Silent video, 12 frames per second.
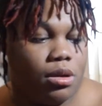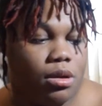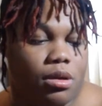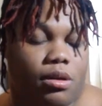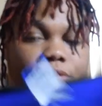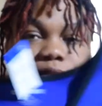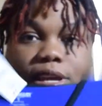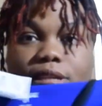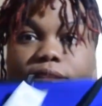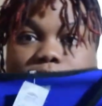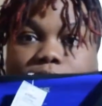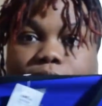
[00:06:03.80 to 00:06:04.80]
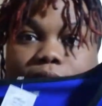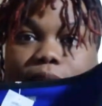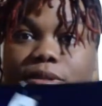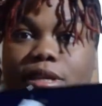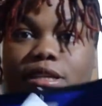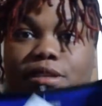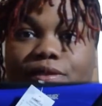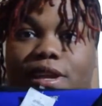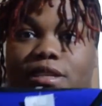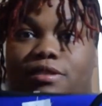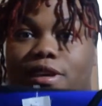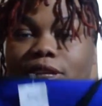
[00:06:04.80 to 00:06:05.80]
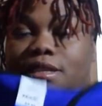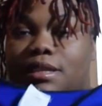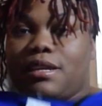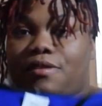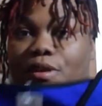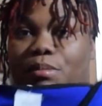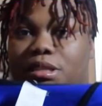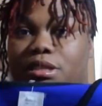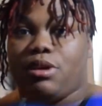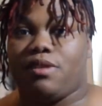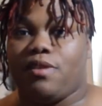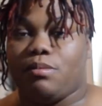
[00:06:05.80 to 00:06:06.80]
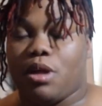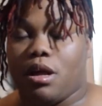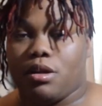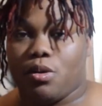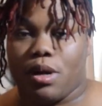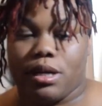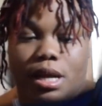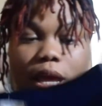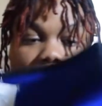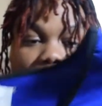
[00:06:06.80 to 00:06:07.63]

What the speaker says: Flex, this one them says flex fit. This is a different material from the other one.